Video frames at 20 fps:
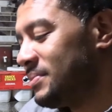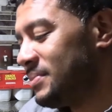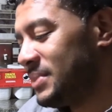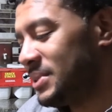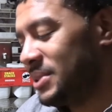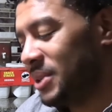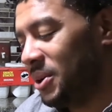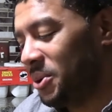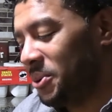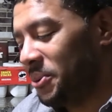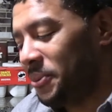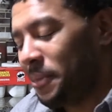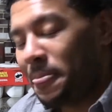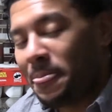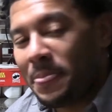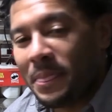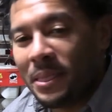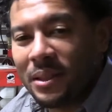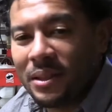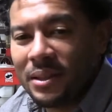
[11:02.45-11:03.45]
So
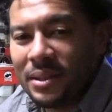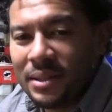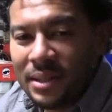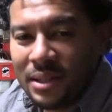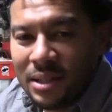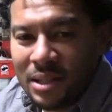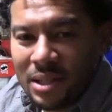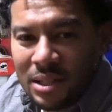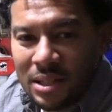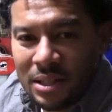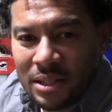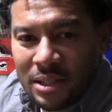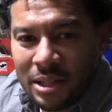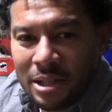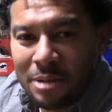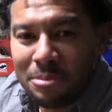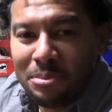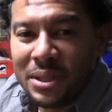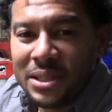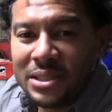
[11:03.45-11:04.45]

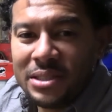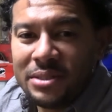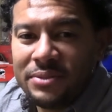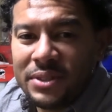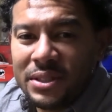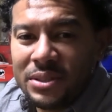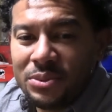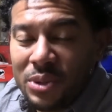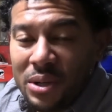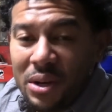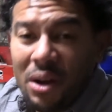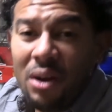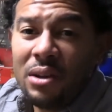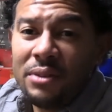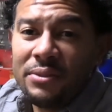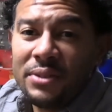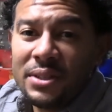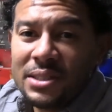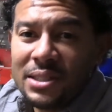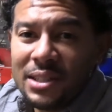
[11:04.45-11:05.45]
a bunch of us, well, all
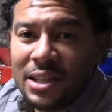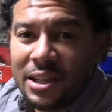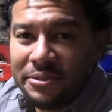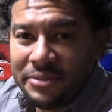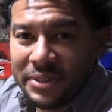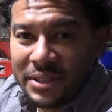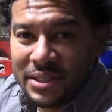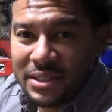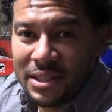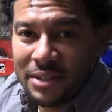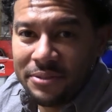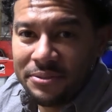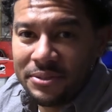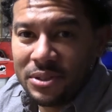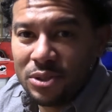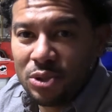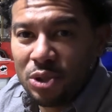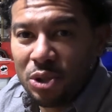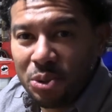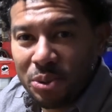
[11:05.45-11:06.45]
of us left except for
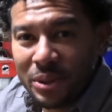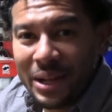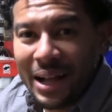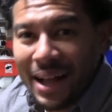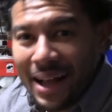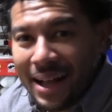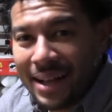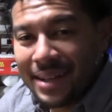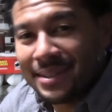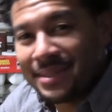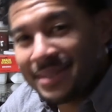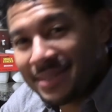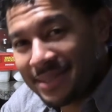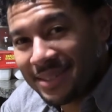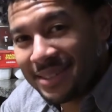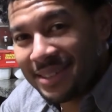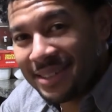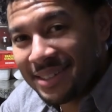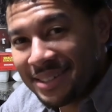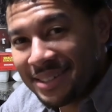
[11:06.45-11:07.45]
2 guys.